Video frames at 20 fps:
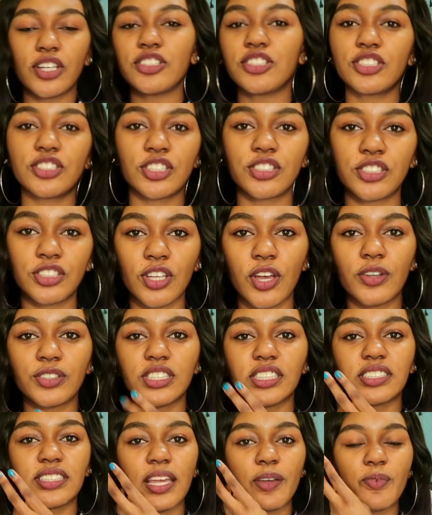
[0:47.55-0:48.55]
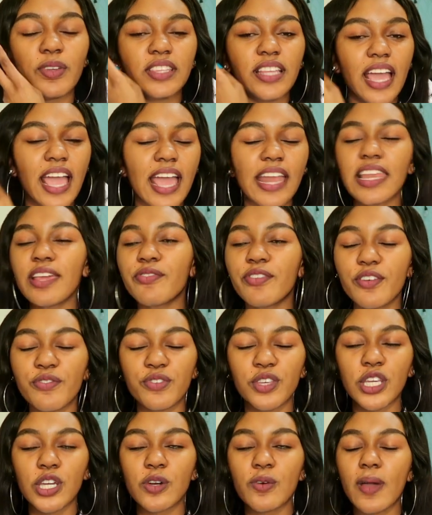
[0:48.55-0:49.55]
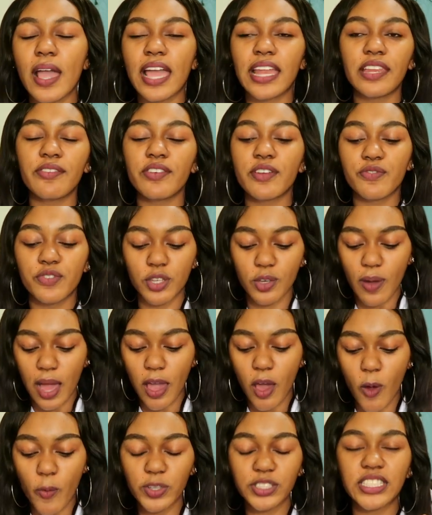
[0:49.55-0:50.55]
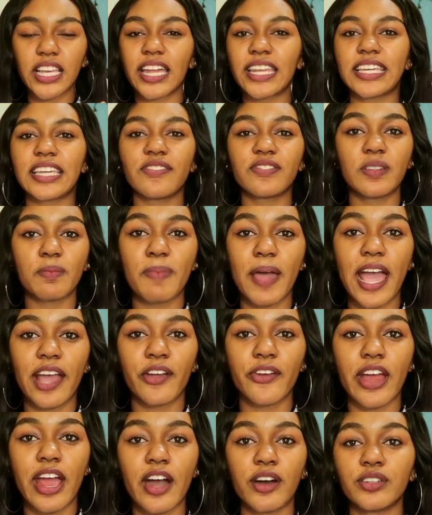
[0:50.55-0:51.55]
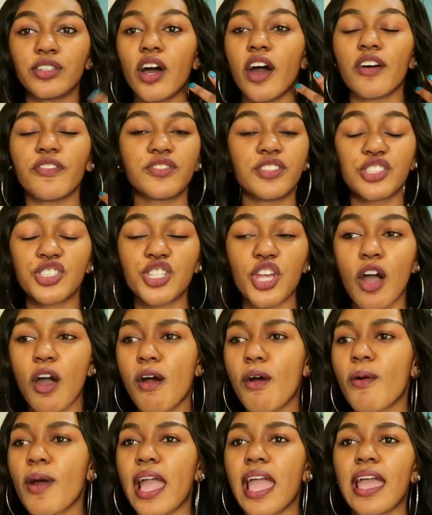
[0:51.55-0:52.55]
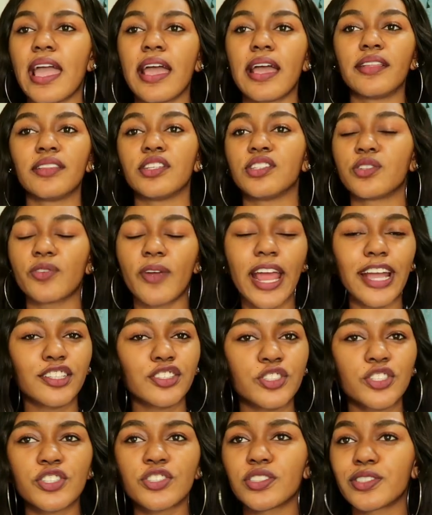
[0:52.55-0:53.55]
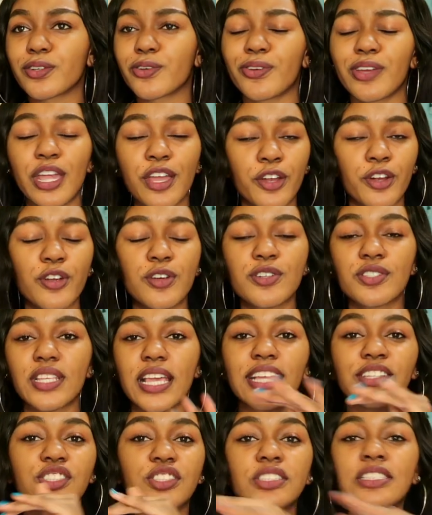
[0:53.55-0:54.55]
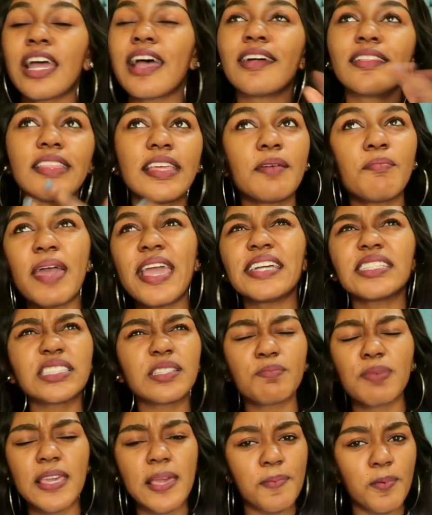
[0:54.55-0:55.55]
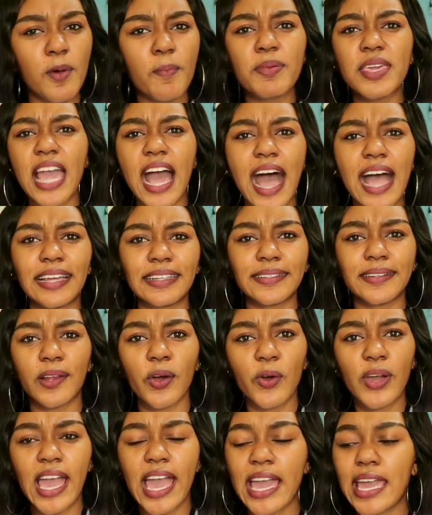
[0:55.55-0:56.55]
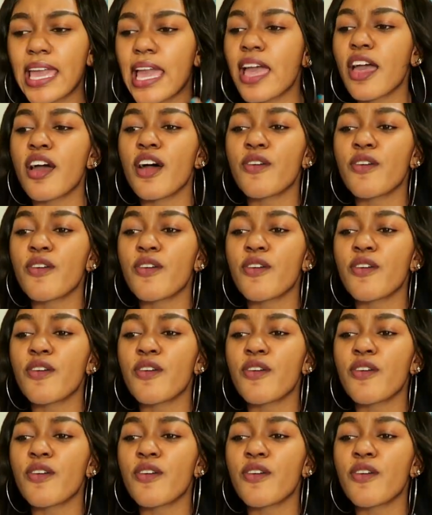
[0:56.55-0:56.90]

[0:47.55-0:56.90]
So, just like with any review, I always gotta give the background of the show and the directors, the creators, and just the amazing people behind it, okay?